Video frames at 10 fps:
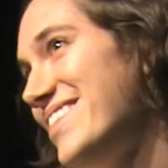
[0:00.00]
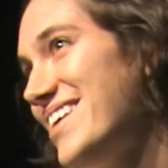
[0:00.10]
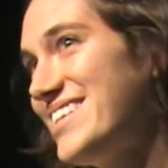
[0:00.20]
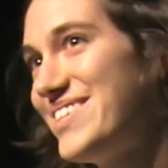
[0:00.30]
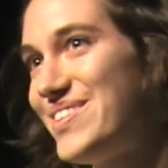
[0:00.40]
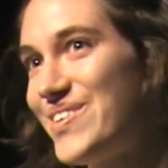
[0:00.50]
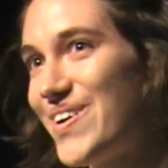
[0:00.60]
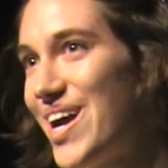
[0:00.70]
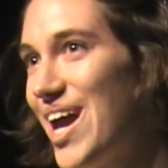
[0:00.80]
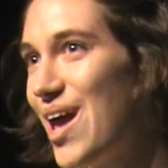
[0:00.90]
this
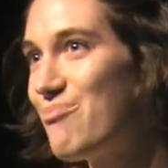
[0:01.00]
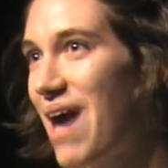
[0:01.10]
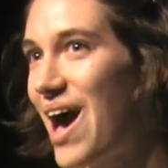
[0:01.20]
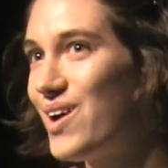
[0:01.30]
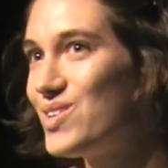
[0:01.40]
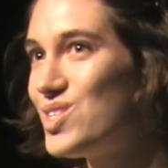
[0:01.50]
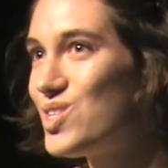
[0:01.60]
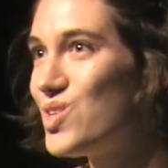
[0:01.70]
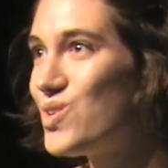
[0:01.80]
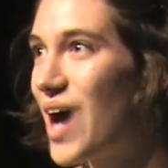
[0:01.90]
story about
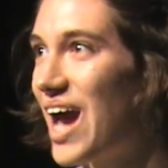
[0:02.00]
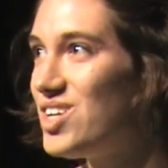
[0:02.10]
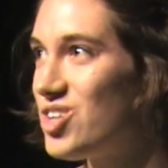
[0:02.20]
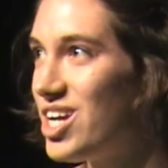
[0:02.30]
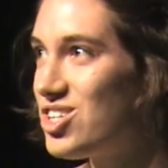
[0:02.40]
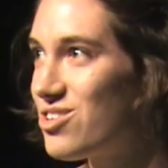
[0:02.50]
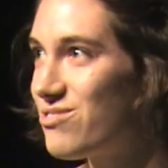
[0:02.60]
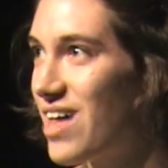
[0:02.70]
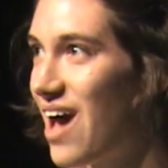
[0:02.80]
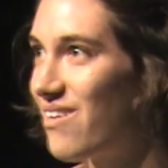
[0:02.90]
two hydrangea
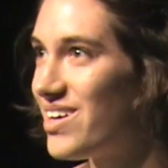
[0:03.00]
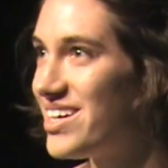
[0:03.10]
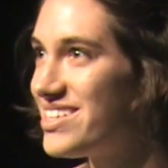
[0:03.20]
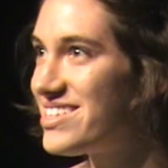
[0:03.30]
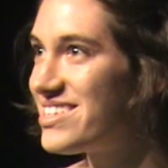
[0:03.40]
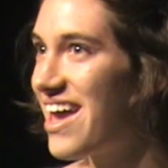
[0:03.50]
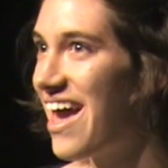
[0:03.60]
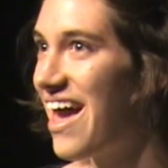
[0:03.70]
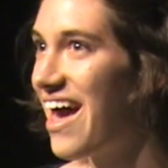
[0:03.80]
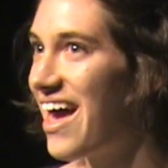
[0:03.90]
flowers
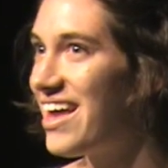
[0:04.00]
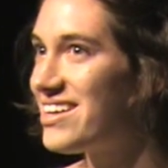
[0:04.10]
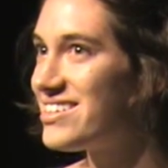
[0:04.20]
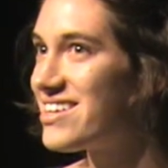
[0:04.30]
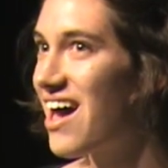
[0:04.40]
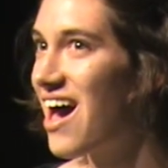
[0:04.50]
and